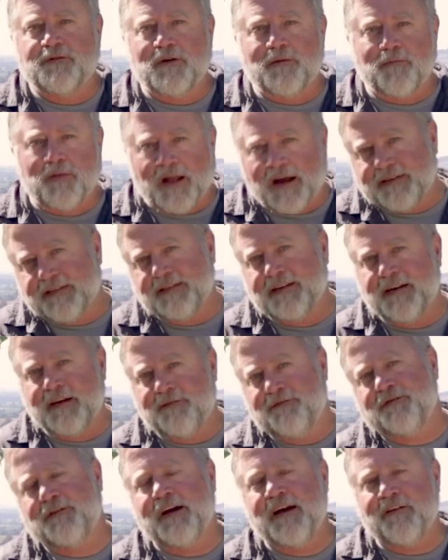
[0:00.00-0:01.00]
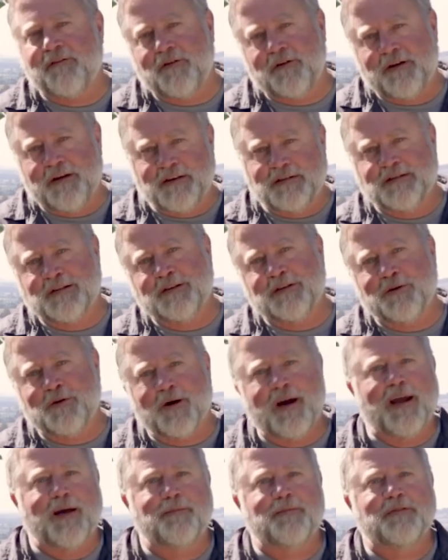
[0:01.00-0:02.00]
complexity and flavor into the
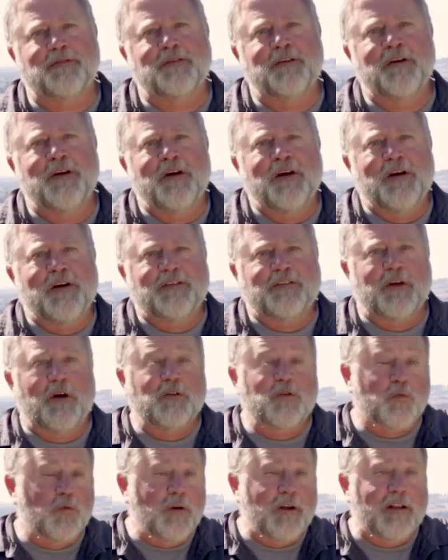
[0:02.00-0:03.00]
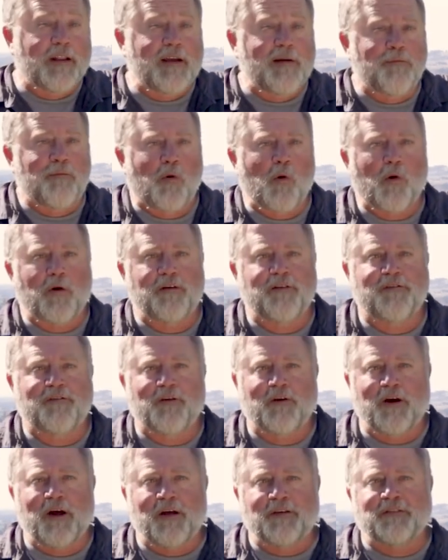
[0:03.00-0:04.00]
grapes. So it's really important
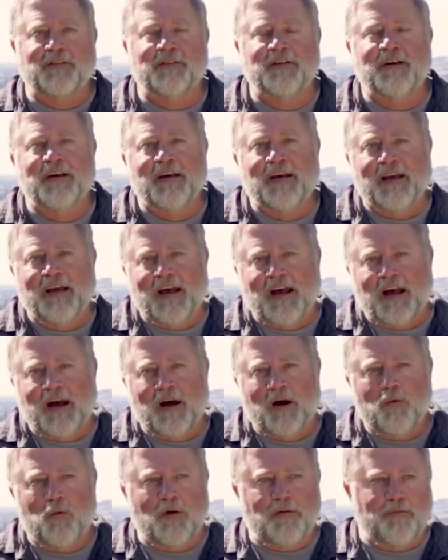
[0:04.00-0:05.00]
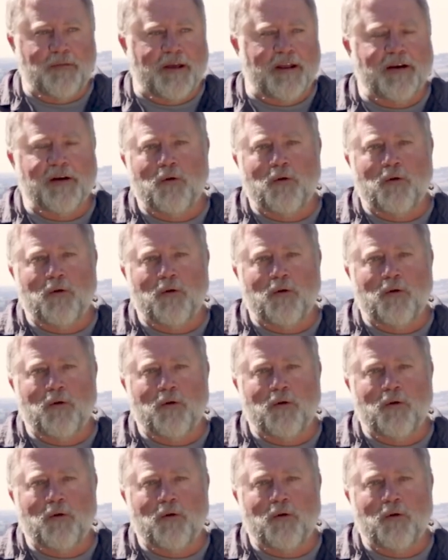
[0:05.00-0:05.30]
for us with Pinot